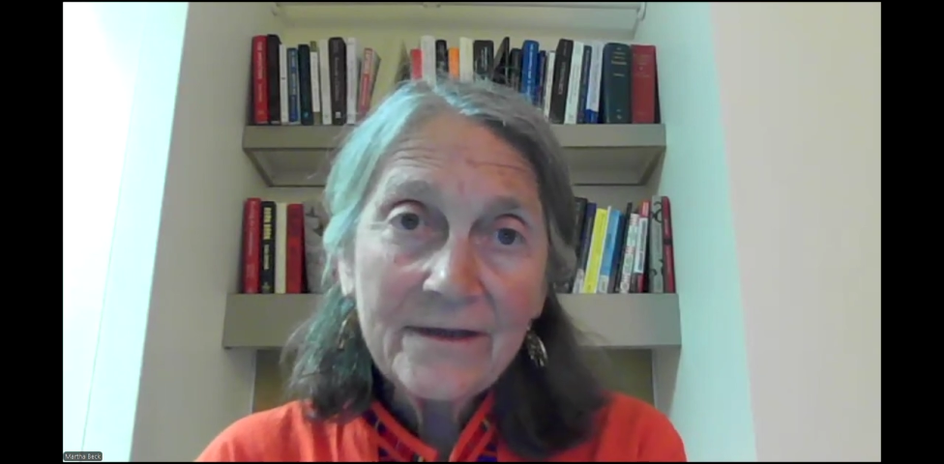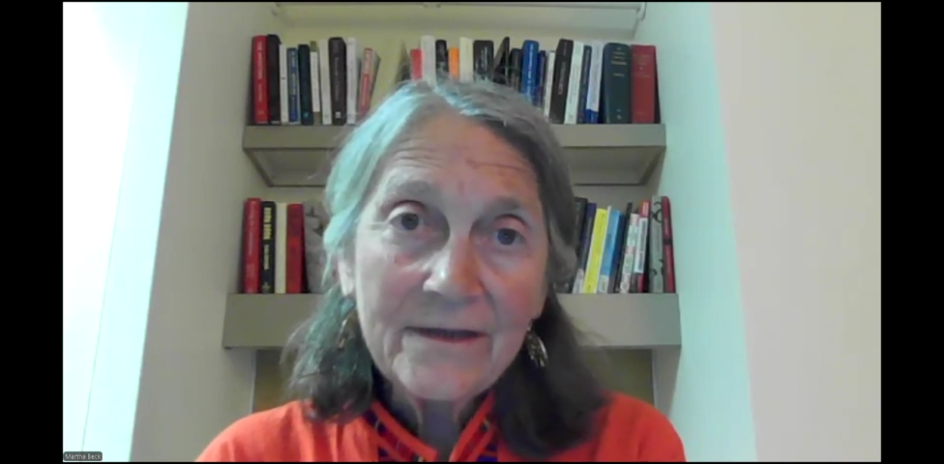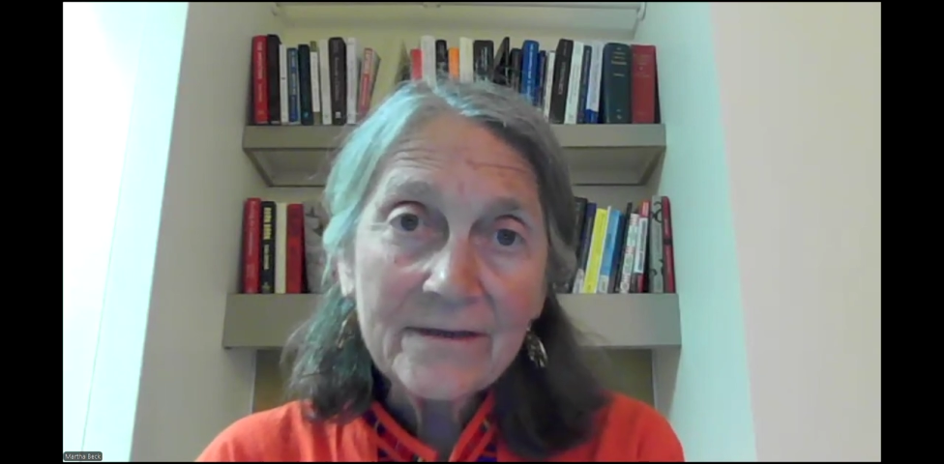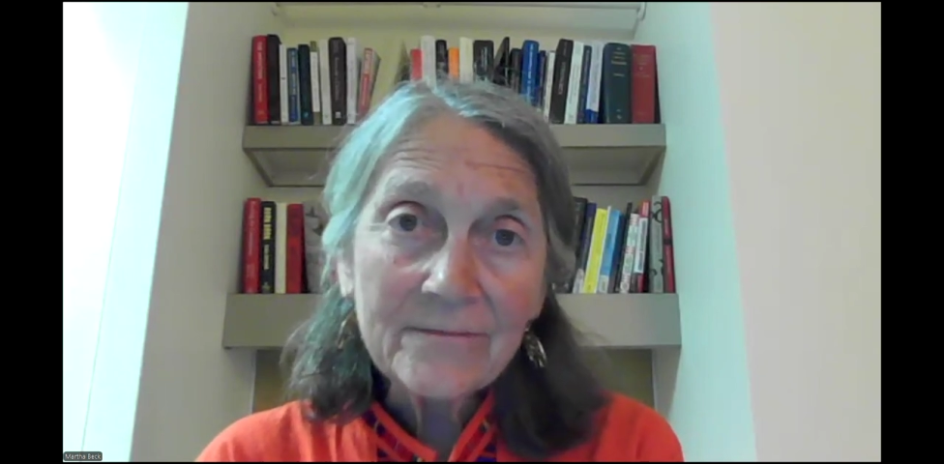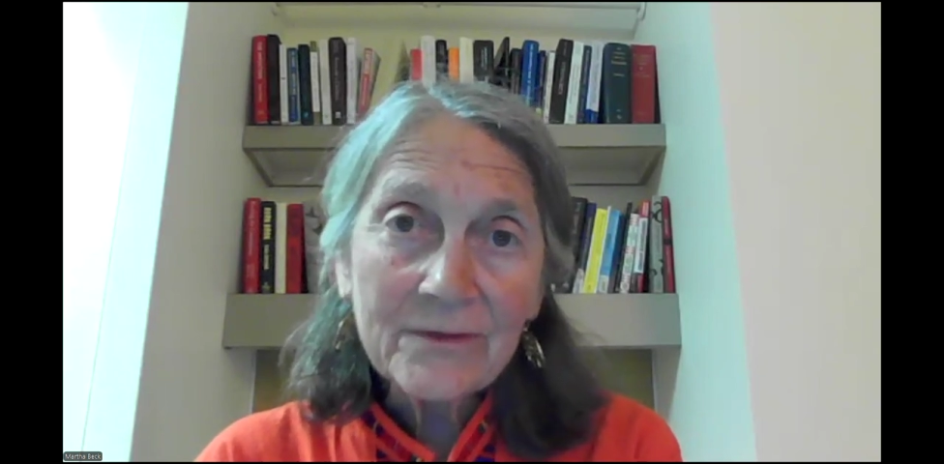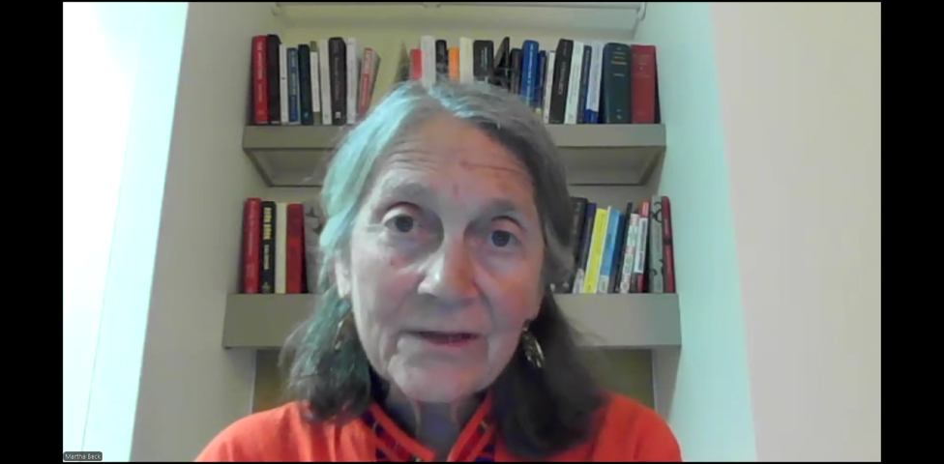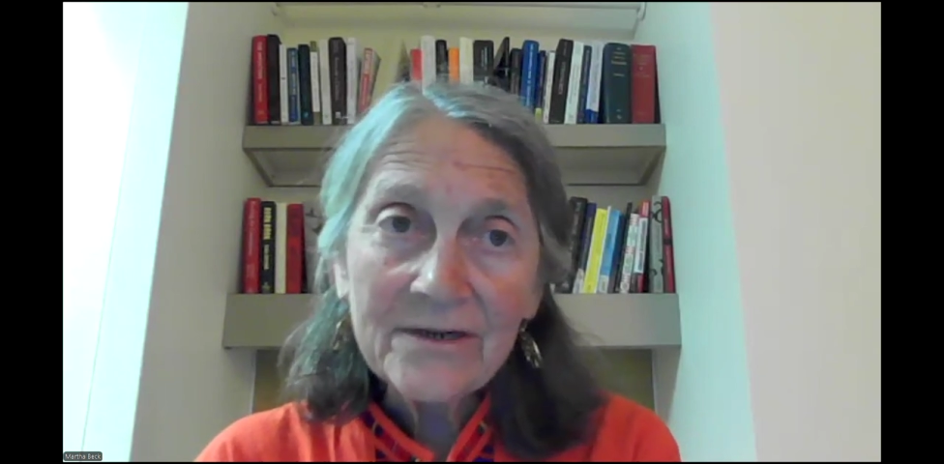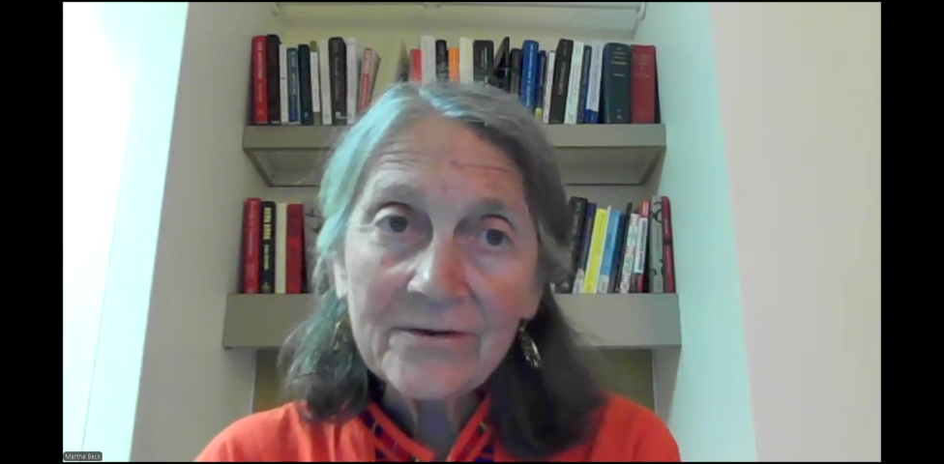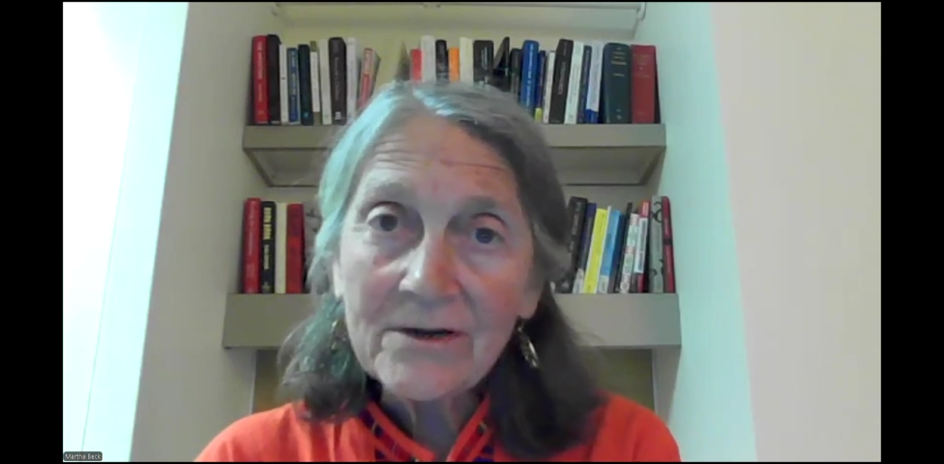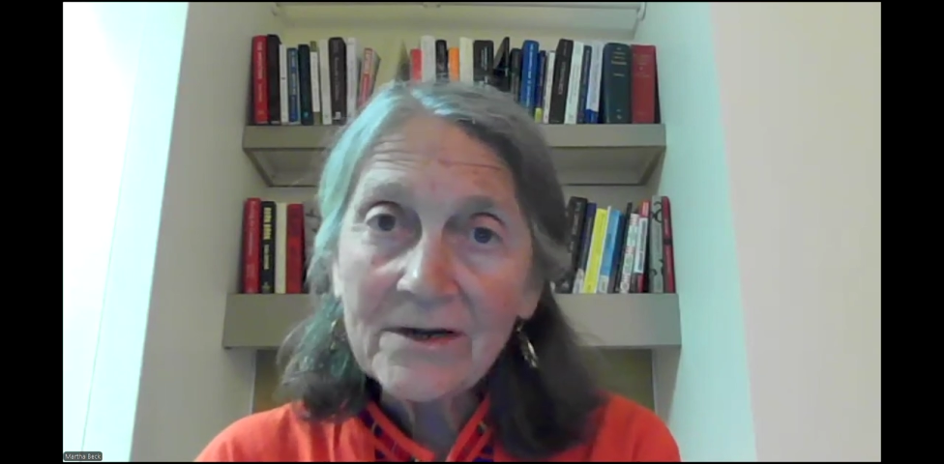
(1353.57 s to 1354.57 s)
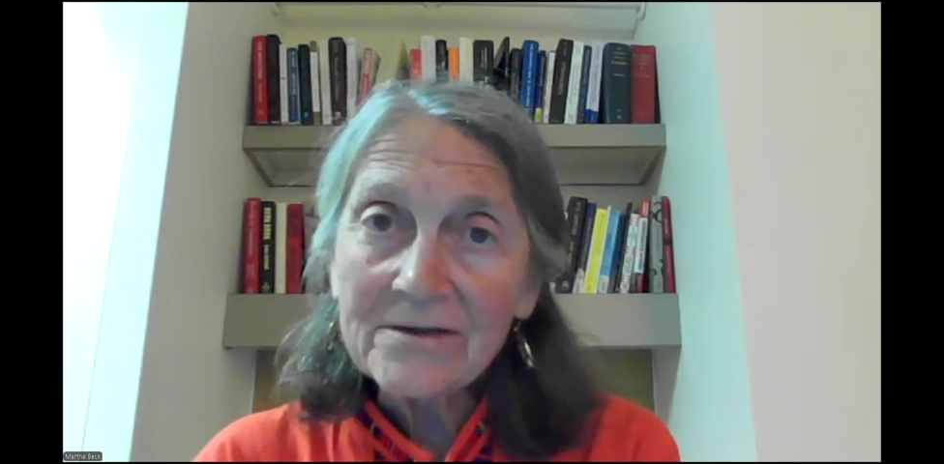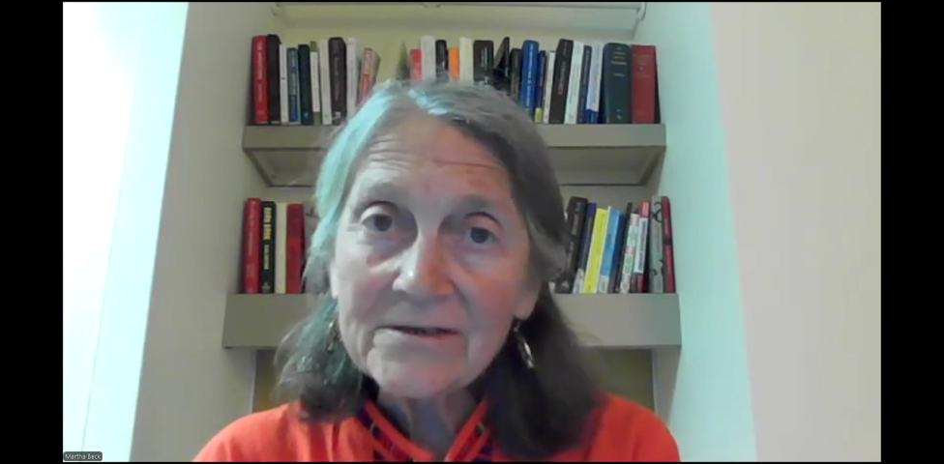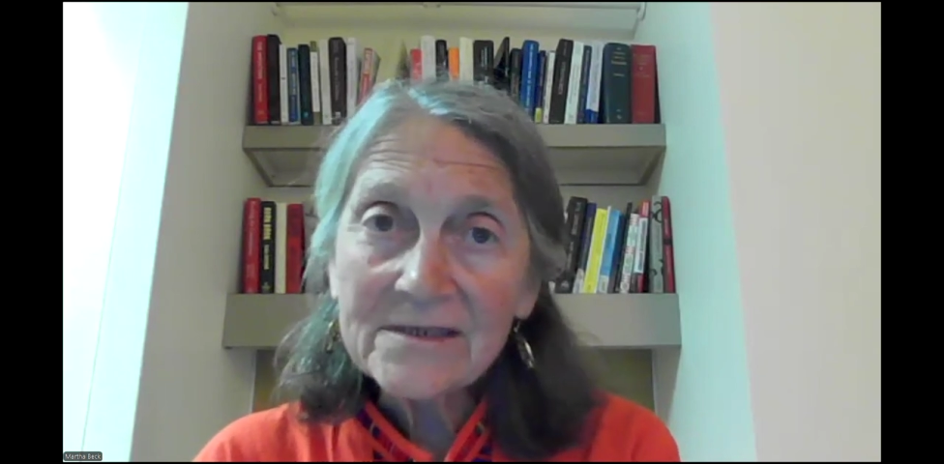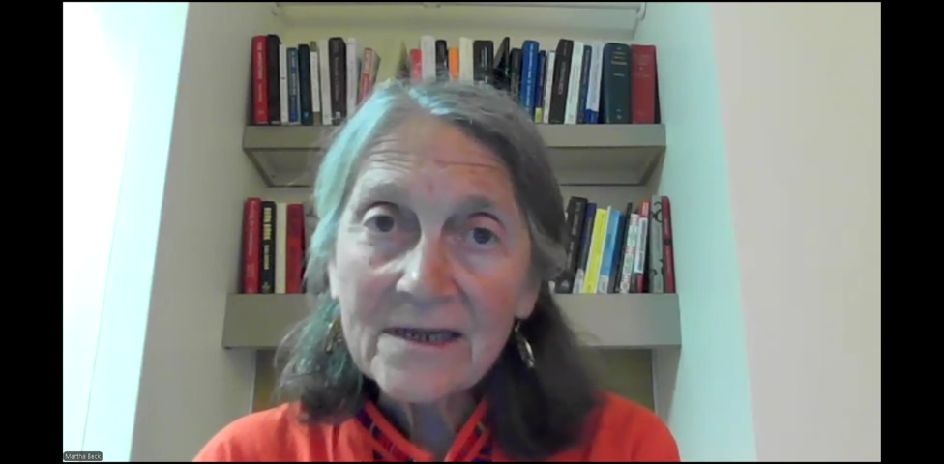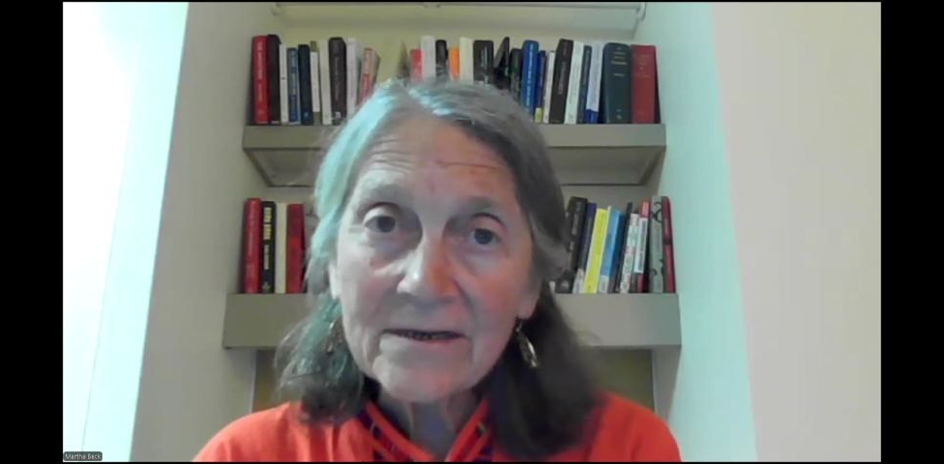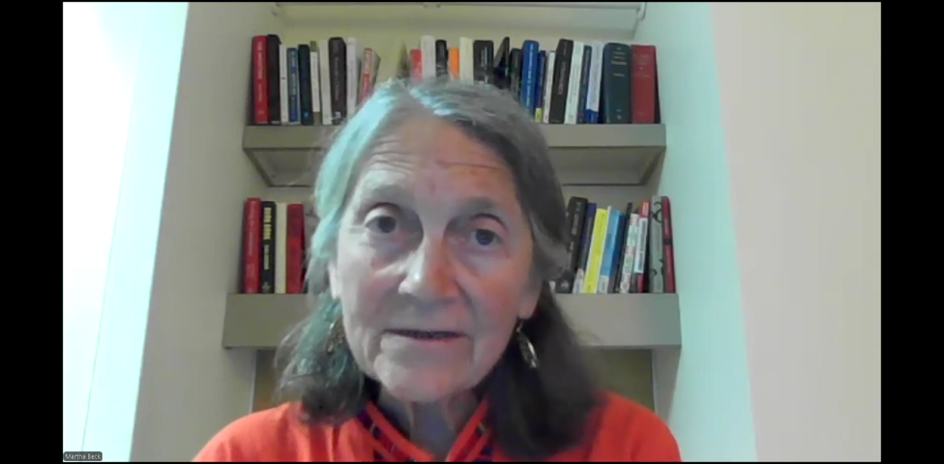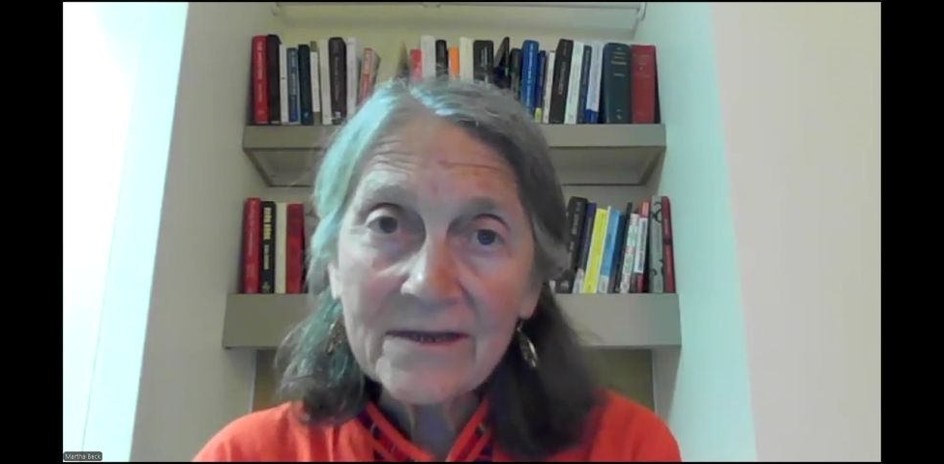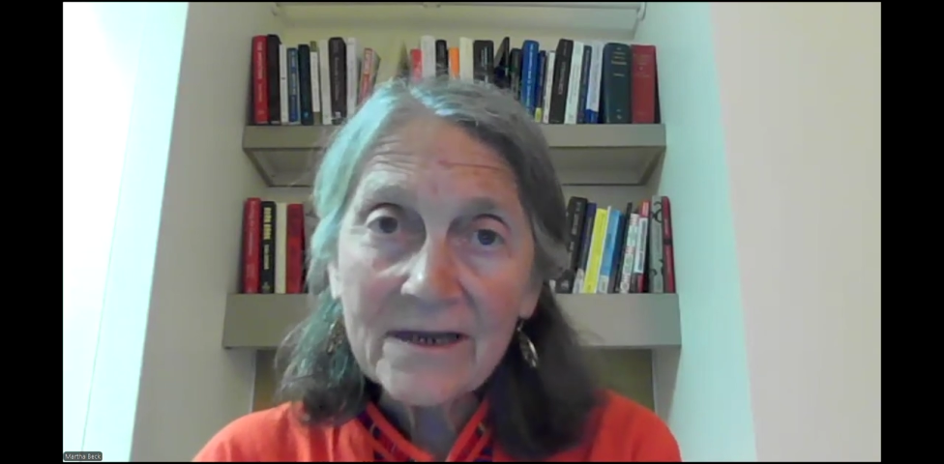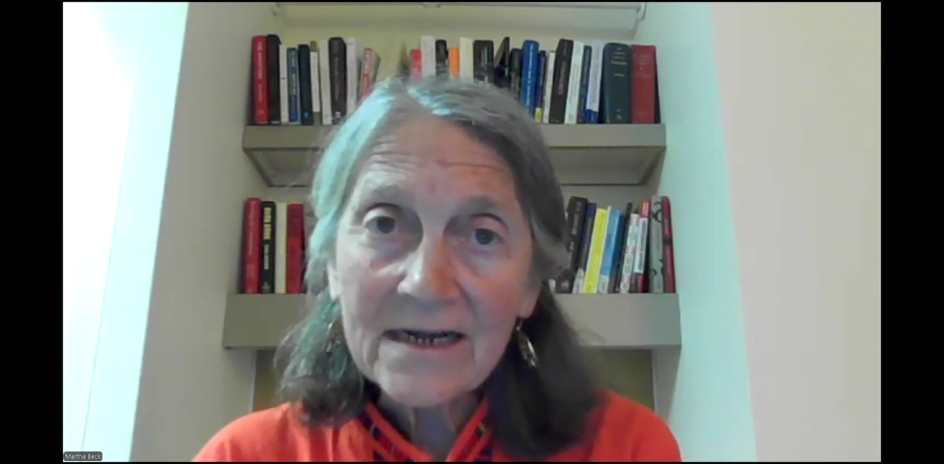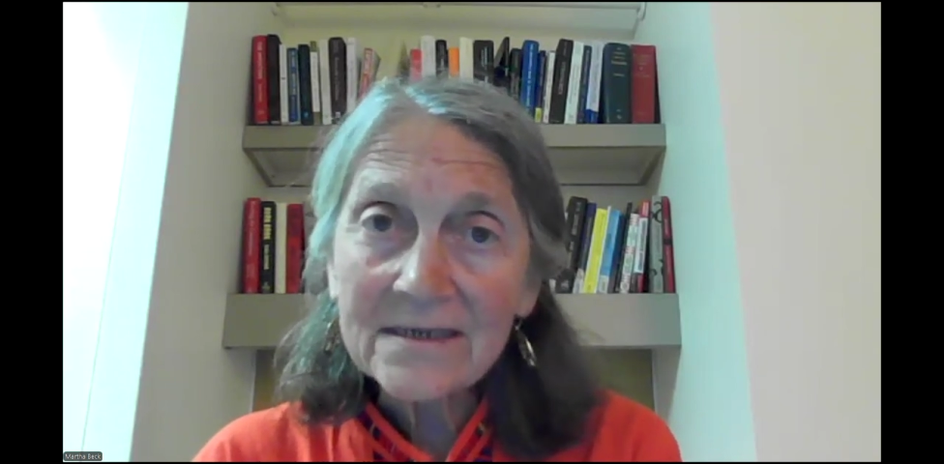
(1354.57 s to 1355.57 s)
in Plato or Aristotle
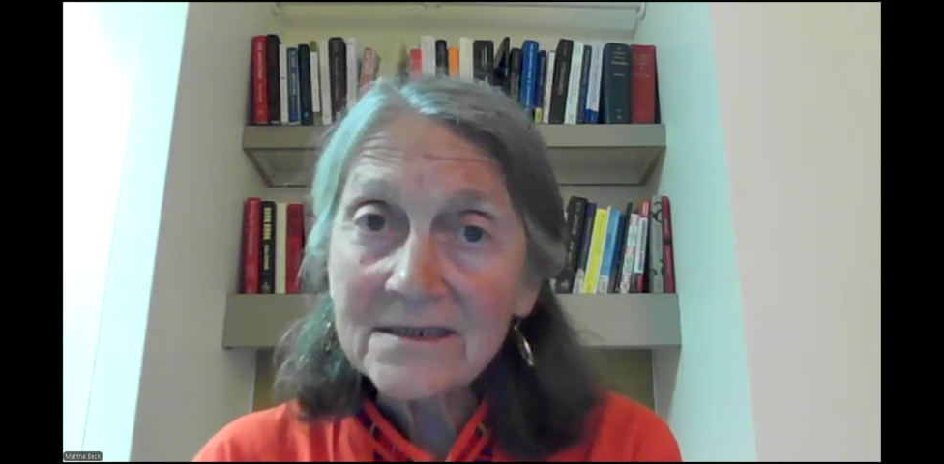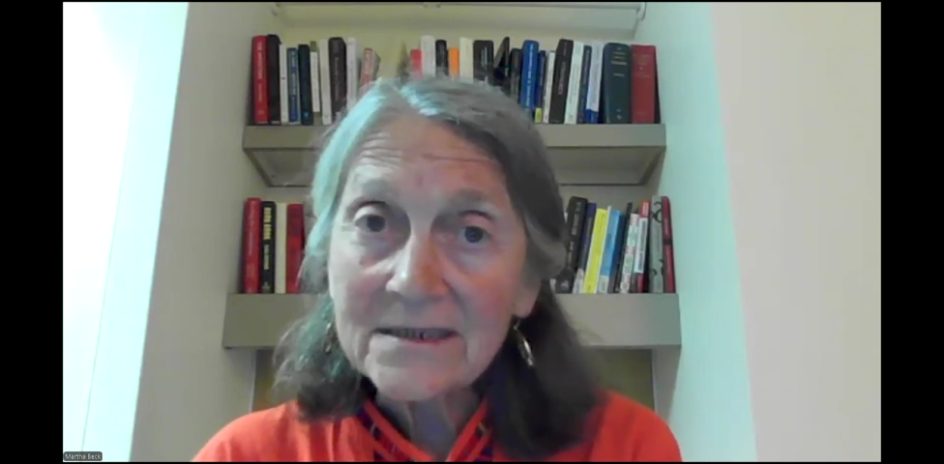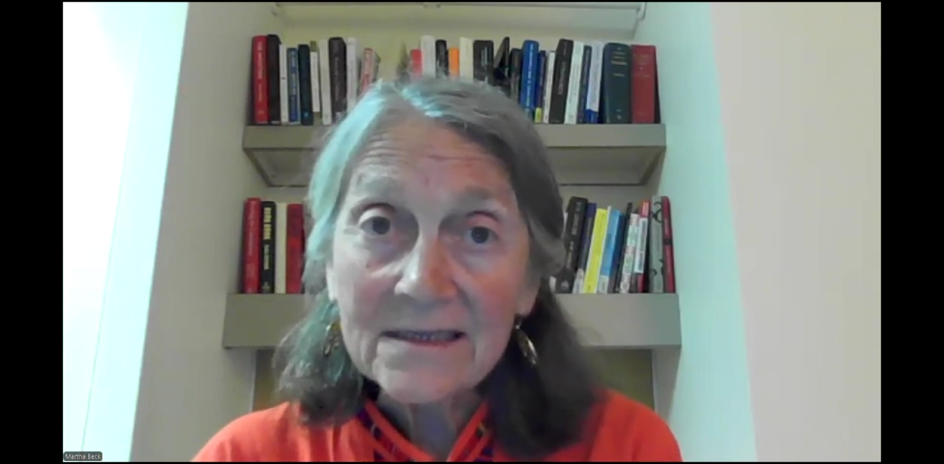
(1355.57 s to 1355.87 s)
that actually